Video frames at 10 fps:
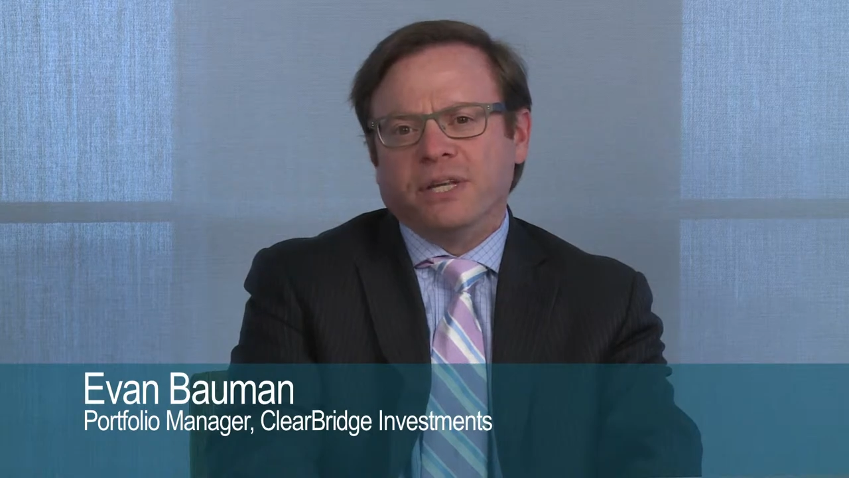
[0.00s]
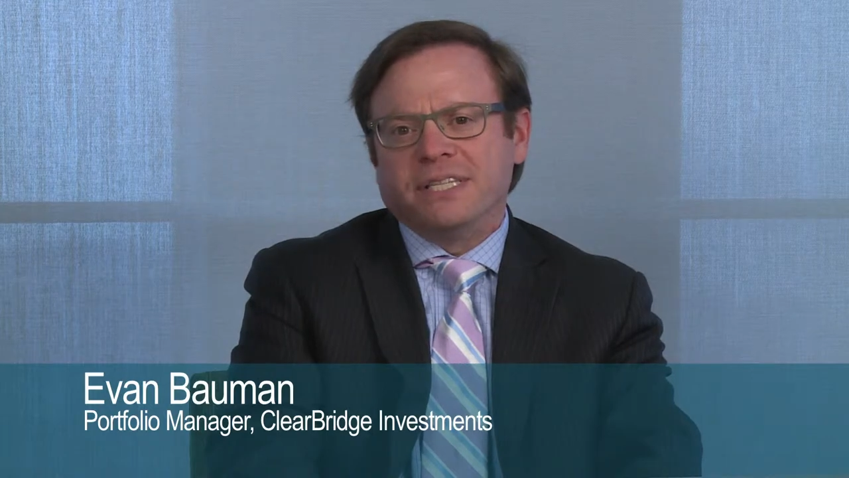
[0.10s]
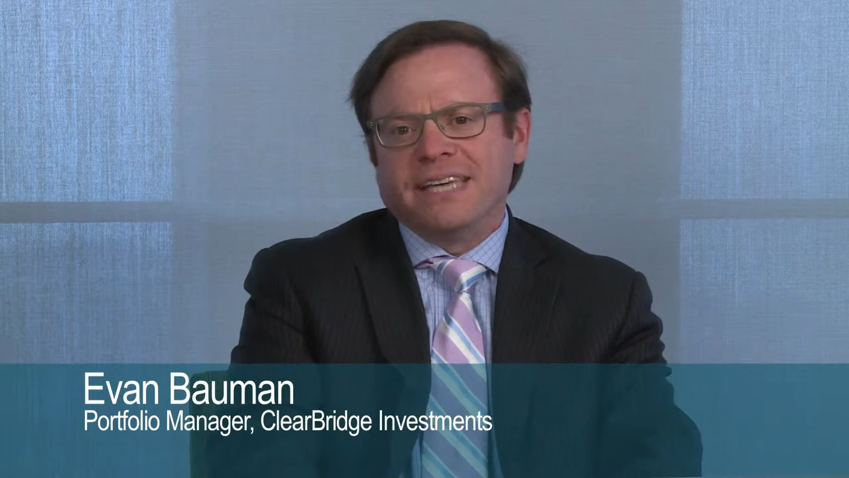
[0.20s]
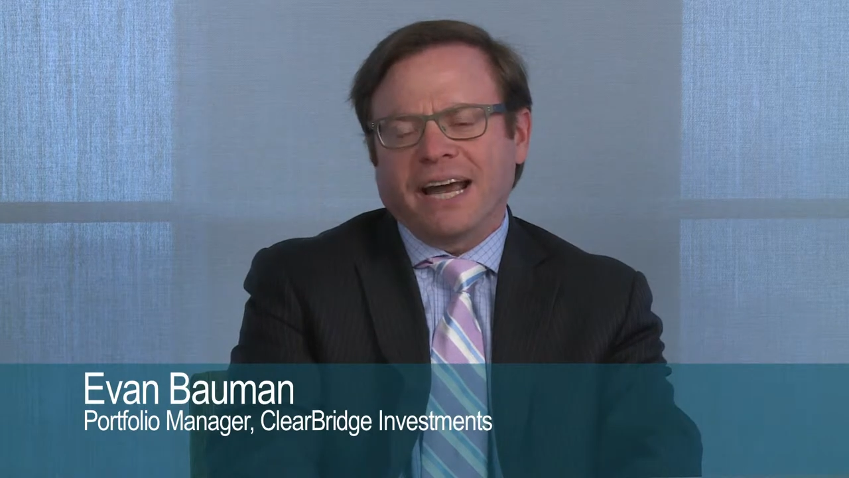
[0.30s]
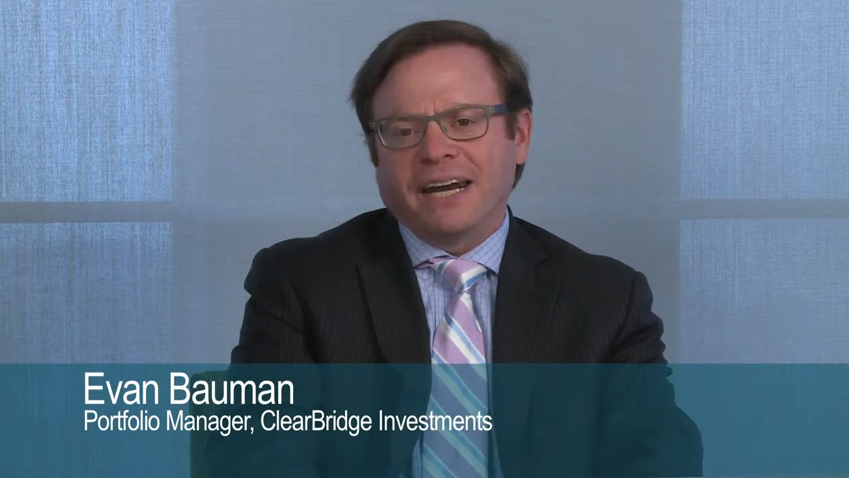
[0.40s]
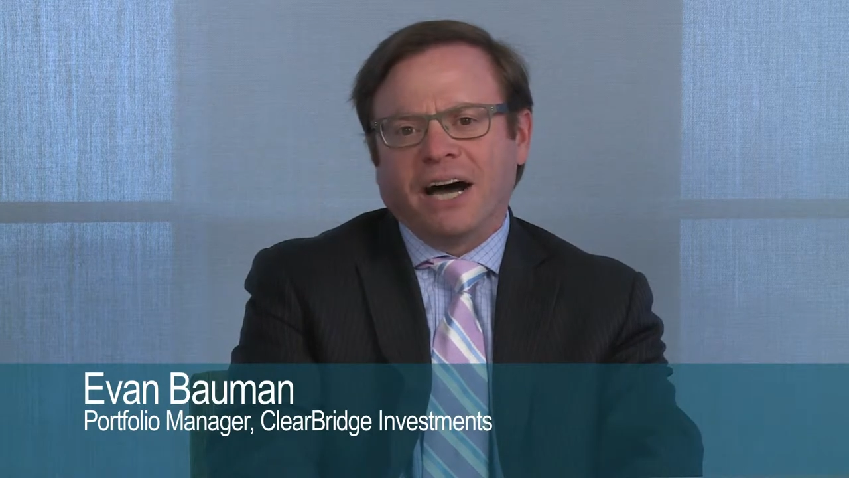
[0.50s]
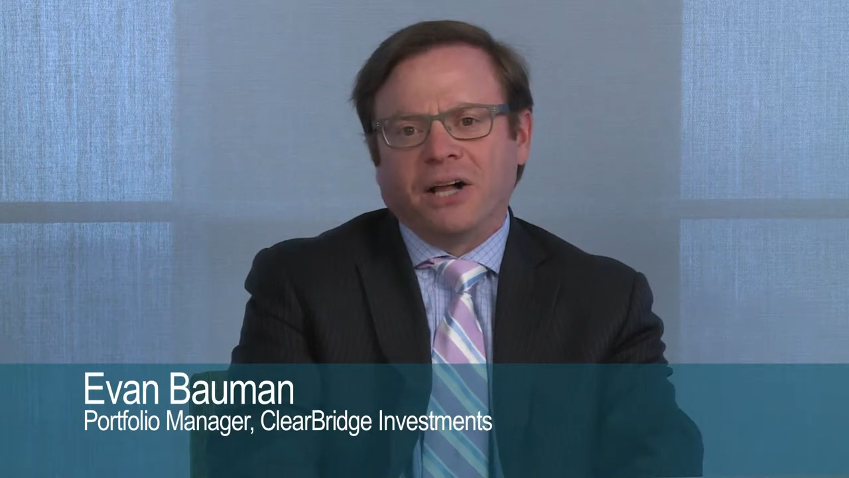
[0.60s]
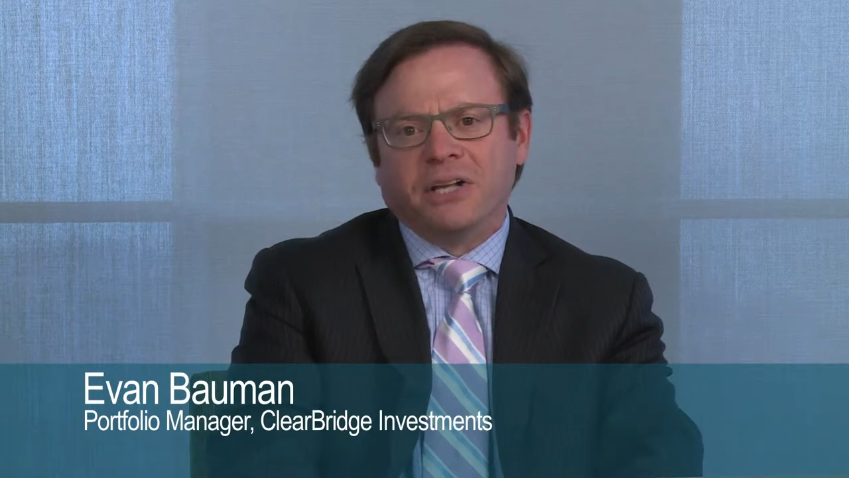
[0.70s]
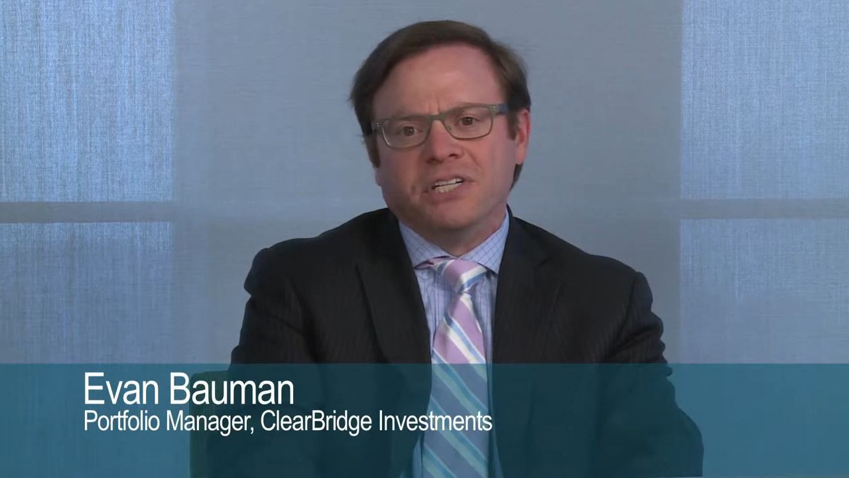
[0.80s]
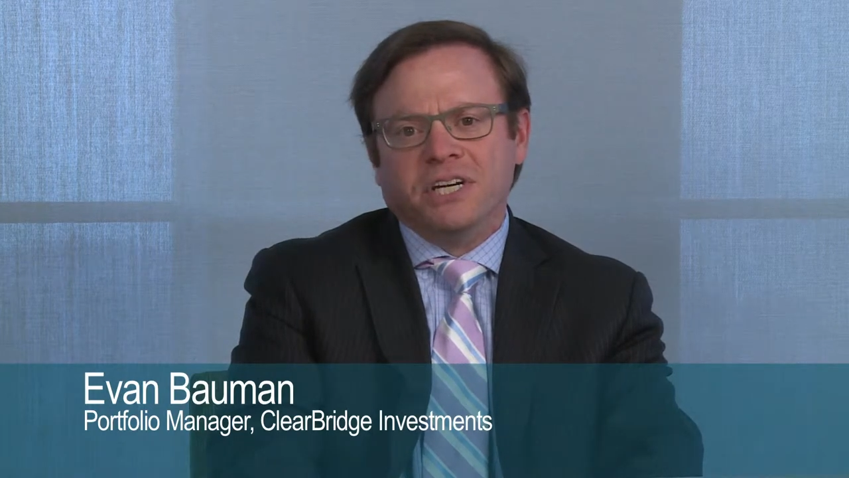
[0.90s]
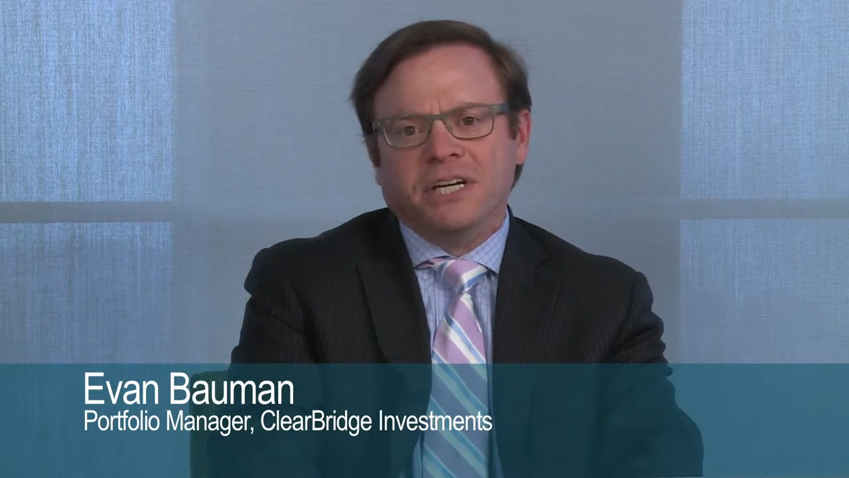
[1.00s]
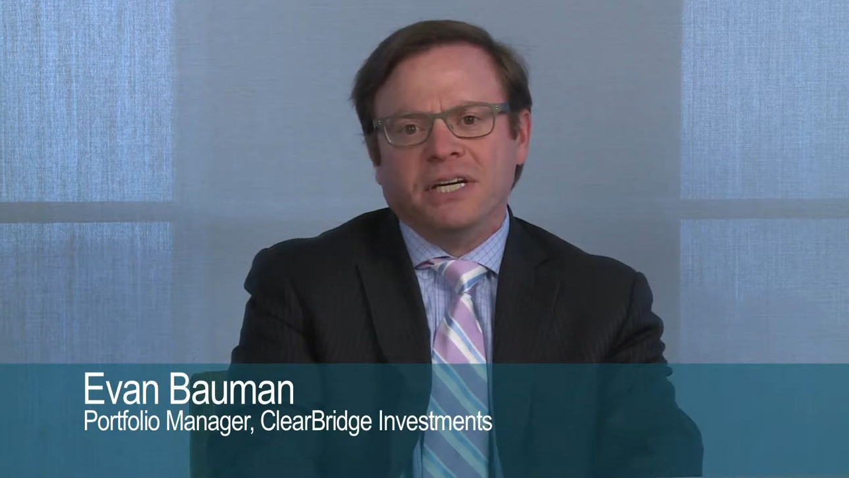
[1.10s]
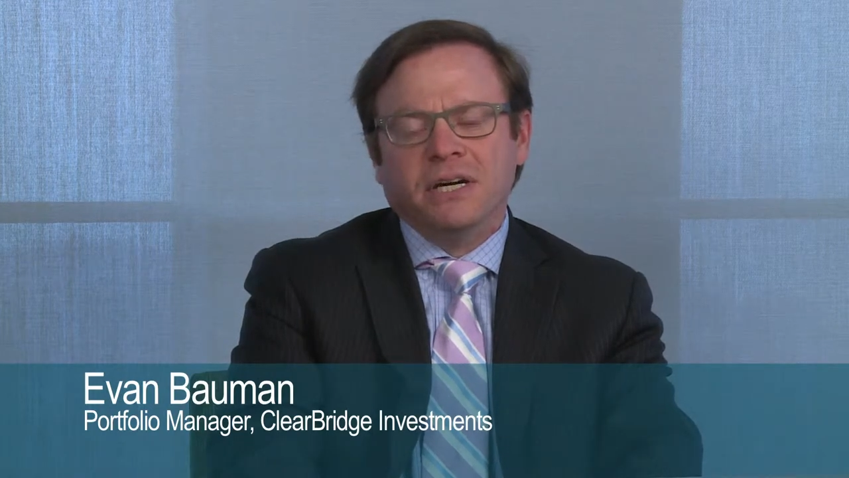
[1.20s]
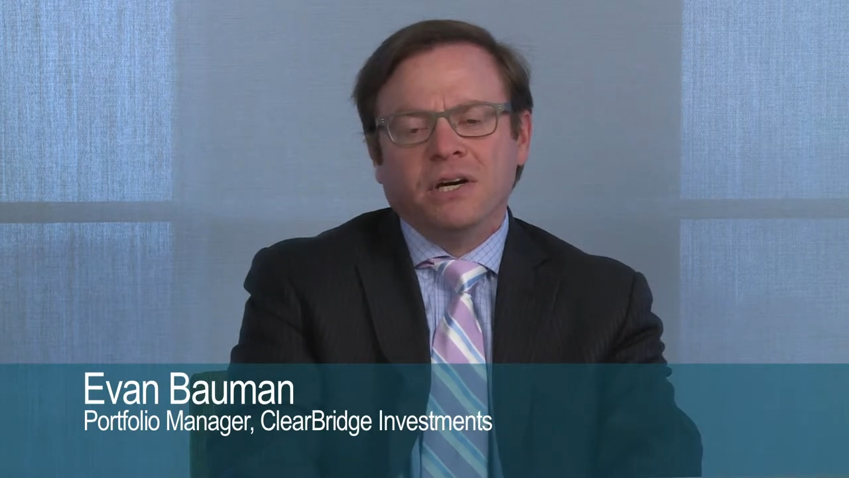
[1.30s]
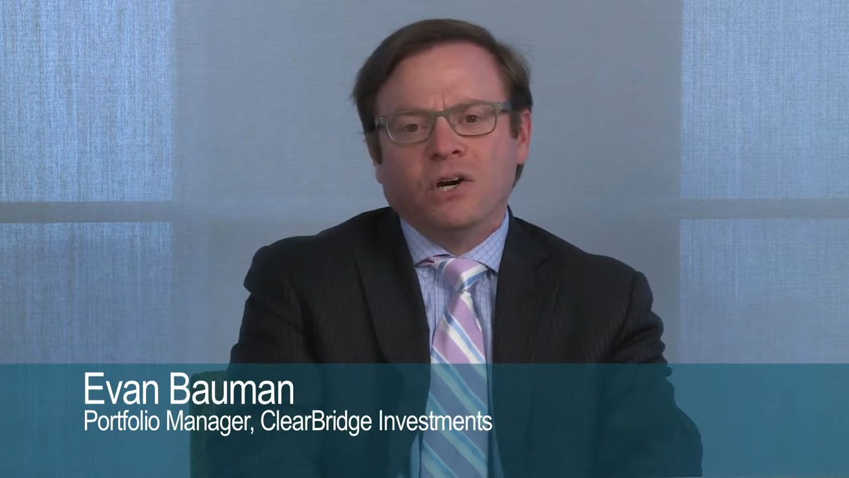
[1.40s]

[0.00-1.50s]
in technology,